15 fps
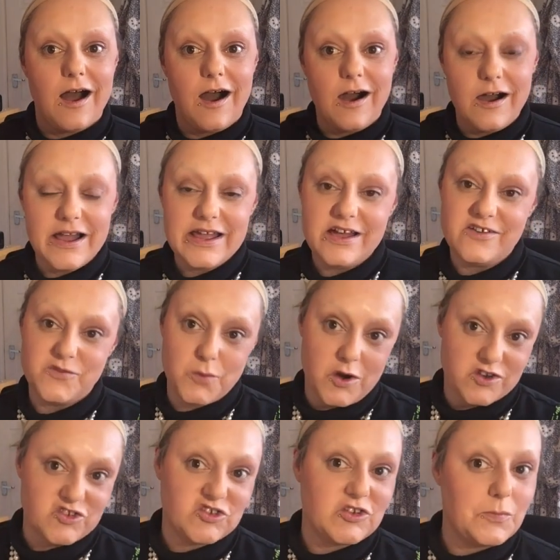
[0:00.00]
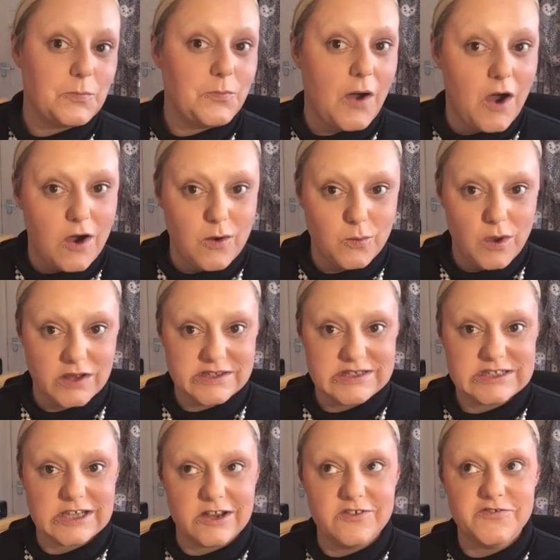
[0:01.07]
I have watched part one
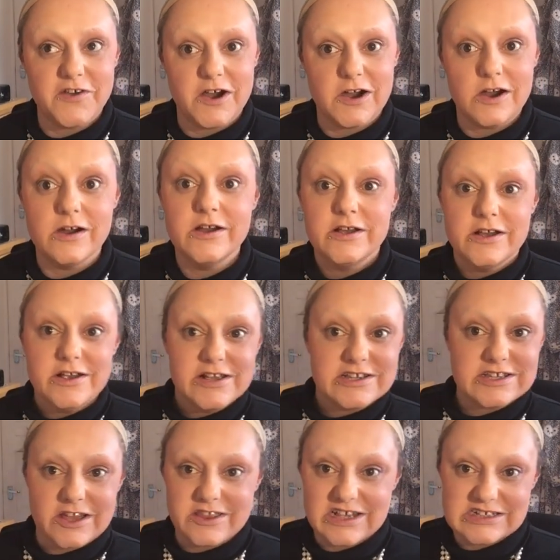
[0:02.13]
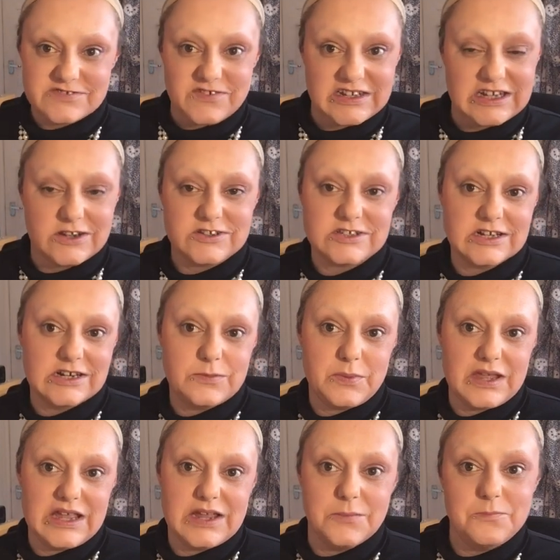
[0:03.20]
so far, so this video is going to
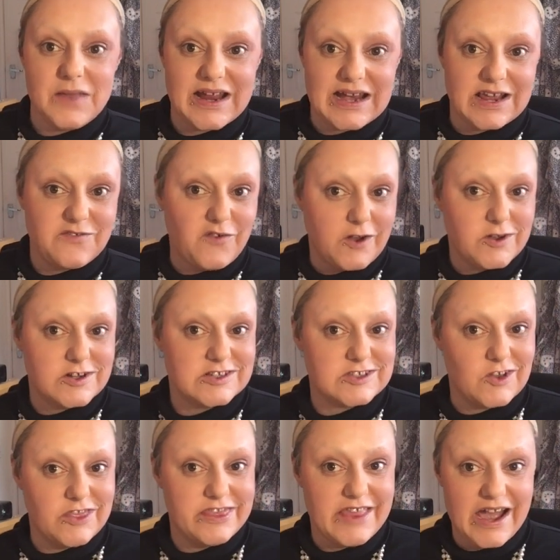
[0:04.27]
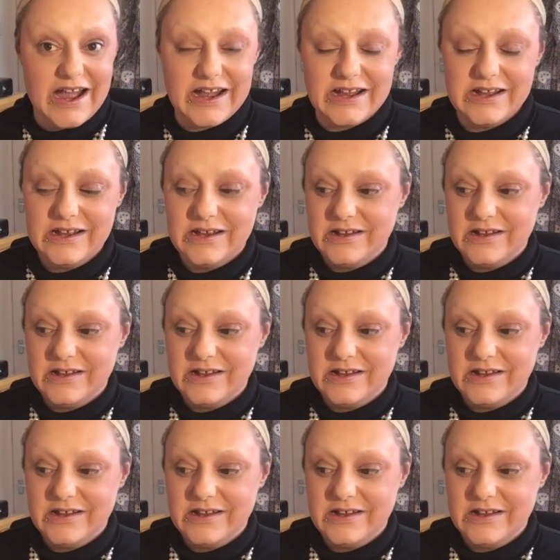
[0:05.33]
be mainly focused on that.